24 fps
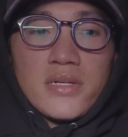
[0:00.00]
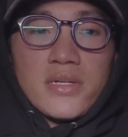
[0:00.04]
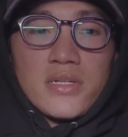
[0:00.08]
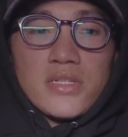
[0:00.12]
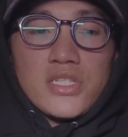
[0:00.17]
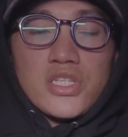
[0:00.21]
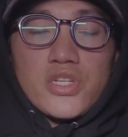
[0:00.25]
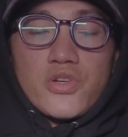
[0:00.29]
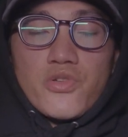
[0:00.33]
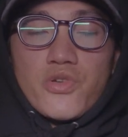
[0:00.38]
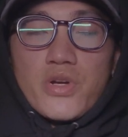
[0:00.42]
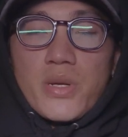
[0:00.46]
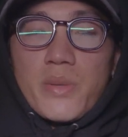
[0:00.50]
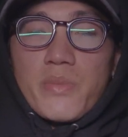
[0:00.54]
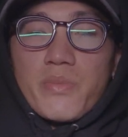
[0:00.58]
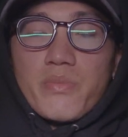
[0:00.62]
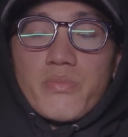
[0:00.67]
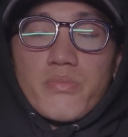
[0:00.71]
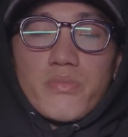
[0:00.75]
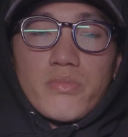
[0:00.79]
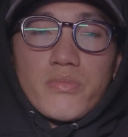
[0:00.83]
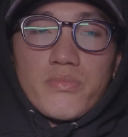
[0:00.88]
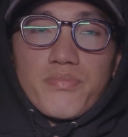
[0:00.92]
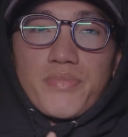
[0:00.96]
script
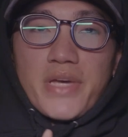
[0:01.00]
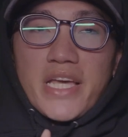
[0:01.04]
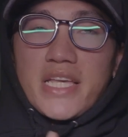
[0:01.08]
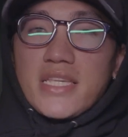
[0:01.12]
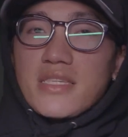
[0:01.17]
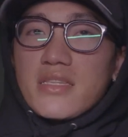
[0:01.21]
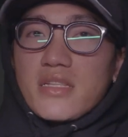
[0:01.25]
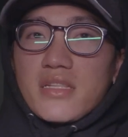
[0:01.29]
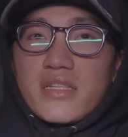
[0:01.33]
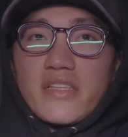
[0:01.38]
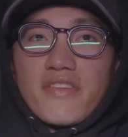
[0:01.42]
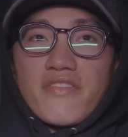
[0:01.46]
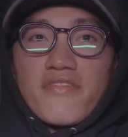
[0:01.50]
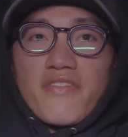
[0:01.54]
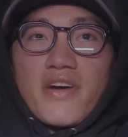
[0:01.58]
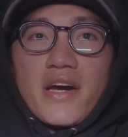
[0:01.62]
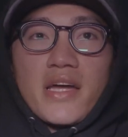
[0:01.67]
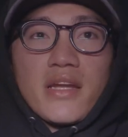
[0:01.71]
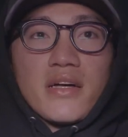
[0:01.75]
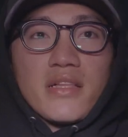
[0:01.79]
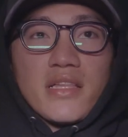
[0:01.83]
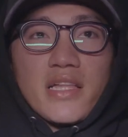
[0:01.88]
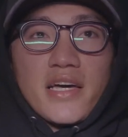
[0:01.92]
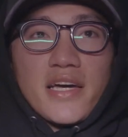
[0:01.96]
basically
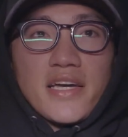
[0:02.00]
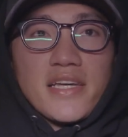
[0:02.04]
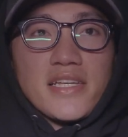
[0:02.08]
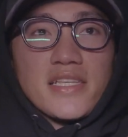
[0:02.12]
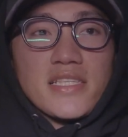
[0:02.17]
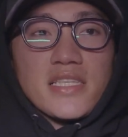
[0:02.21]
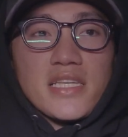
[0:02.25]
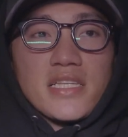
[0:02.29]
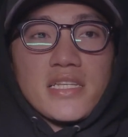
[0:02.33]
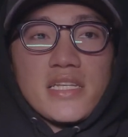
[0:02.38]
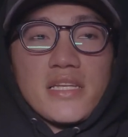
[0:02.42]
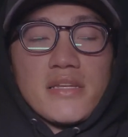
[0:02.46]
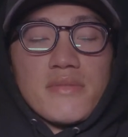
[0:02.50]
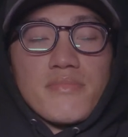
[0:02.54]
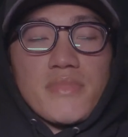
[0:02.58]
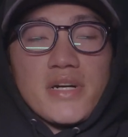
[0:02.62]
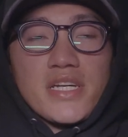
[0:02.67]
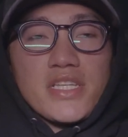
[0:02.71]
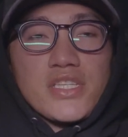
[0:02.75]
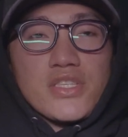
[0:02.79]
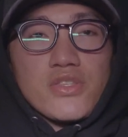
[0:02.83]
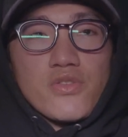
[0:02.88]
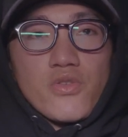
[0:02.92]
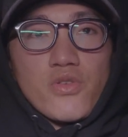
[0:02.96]
finalized. I did my
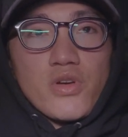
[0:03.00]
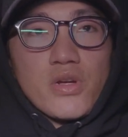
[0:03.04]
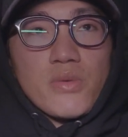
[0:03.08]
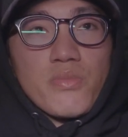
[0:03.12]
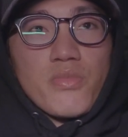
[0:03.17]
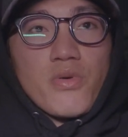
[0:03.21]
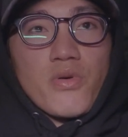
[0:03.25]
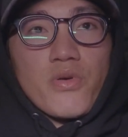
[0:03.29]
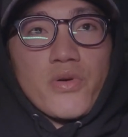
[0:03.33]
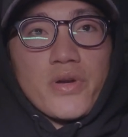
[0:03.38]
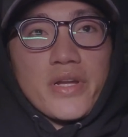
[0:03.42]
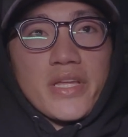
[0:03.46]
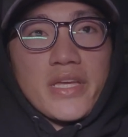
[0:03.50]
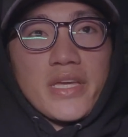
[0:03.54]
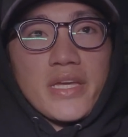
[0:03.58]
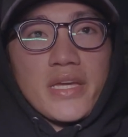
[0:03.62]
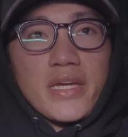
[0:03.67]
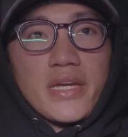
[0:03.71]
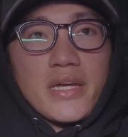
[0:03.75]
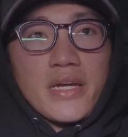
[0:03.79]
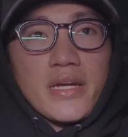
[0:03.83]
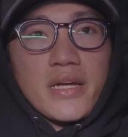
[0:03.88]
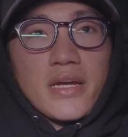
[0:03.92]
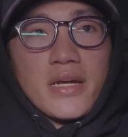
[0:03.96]

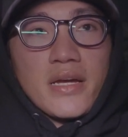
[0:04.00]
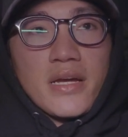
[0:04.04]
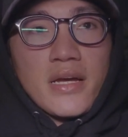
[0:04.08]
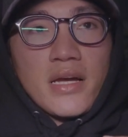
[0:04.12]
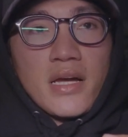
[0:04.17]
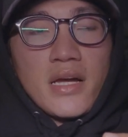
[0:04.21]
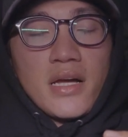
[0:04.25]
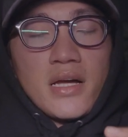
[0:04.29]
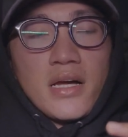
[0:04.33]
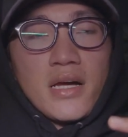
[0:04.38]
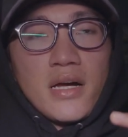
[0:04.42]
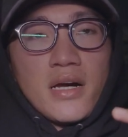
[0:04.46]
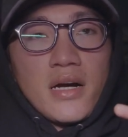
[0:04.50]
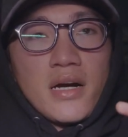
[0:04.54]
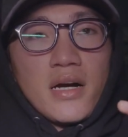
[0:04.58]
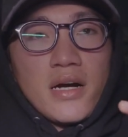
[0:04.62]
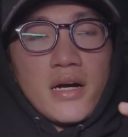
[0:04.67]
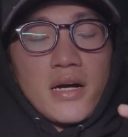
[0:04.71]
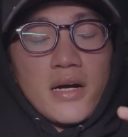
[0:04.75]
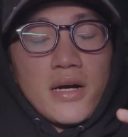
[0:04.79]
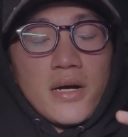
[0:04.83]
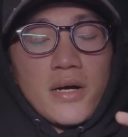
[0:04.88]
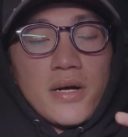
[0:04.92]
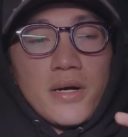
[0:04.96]
storyboarding.
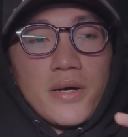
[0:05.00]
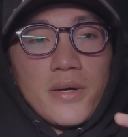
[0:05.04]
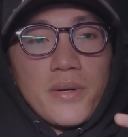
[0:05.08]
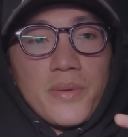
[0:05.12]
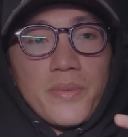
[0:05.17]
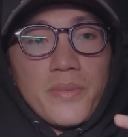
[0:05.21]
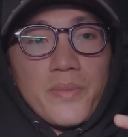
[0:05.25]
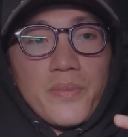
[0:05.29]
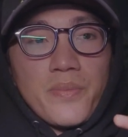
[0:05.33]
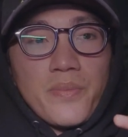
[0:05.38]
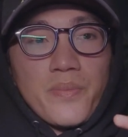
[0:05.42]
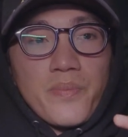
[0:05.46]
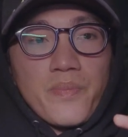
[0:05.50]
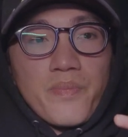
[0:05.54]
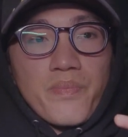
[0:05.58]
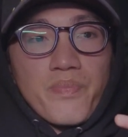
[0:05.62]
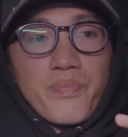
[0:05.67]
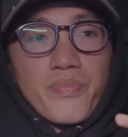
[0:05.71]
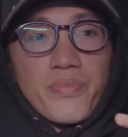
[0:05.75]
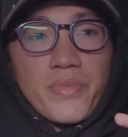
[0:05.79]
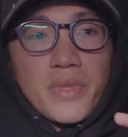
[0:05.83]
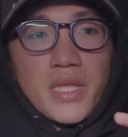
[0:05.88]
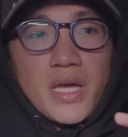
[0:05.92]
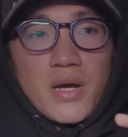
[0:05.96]

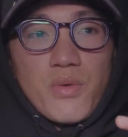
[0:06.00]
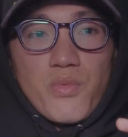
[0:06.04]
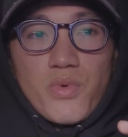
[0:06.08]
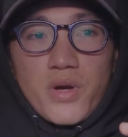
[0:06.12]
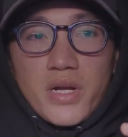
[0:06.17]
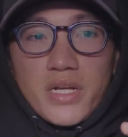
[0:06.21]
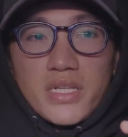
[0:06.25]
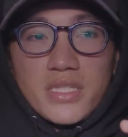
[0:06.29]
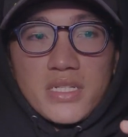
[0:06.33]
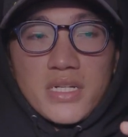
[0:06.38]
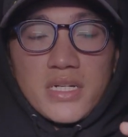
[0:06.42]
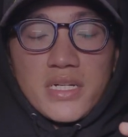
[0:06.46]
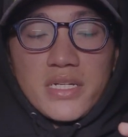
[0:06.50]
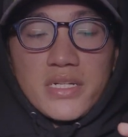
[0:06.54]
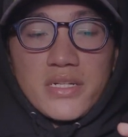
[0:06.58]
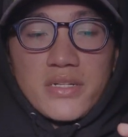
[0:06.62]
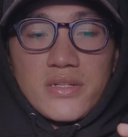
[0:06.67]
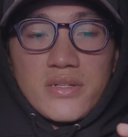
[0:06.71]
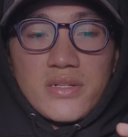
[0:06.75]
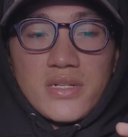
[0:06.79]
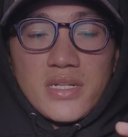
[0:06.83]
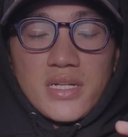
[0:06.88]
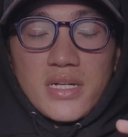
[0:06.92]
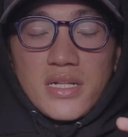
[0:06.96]
I worked on
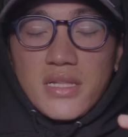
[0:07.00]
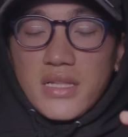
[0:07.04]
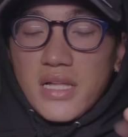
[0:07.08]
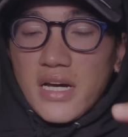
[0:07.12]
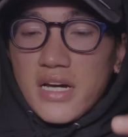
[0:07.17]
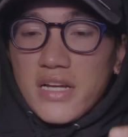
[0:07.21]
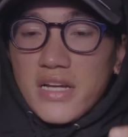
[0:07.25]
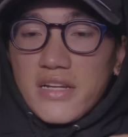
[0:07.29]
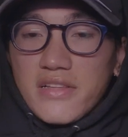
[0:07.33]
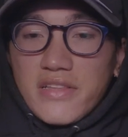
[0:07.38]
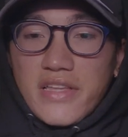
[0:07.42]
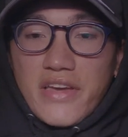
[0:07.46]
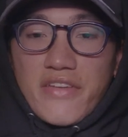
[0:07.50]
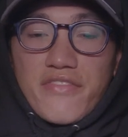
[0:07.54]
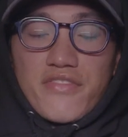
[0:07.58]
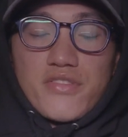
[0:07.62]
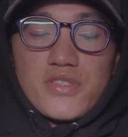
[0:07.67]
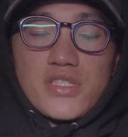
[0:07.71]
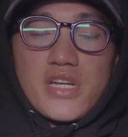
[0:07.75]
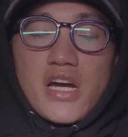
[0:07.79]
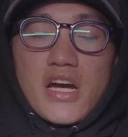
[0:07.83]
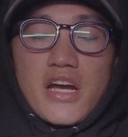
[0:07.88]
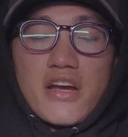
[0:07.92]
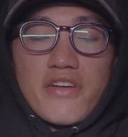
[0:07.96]
a lot of like
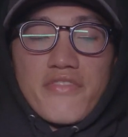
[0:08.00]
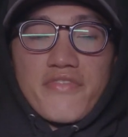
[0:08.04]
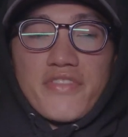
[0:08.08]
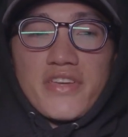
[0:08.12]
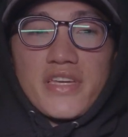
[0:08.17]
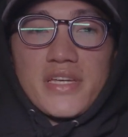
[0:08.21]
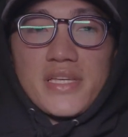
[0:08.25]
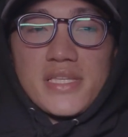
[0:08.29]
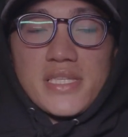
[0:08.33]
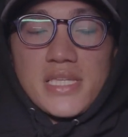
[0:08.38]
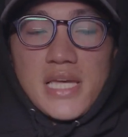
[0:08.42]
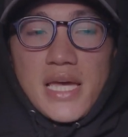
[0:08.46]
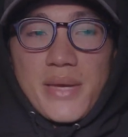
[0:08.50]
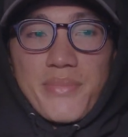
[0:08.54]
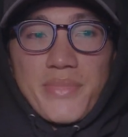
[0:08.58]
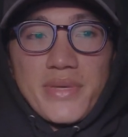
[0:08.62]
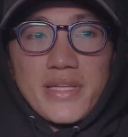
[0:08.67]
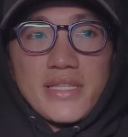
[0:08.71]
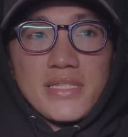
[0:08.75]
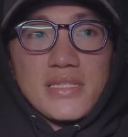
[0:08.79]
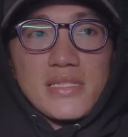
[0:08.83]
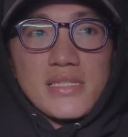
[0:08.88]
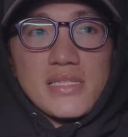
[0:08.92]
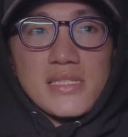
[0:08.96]
photography
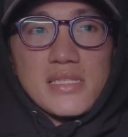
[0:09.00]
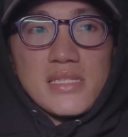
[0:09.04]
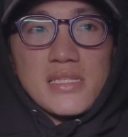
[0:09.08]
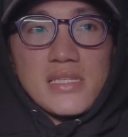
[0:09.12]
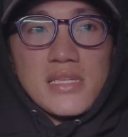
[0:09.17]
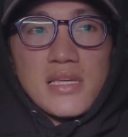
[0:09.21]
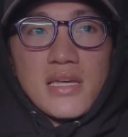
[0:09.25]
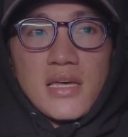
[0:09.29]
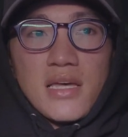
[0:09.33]
assignments,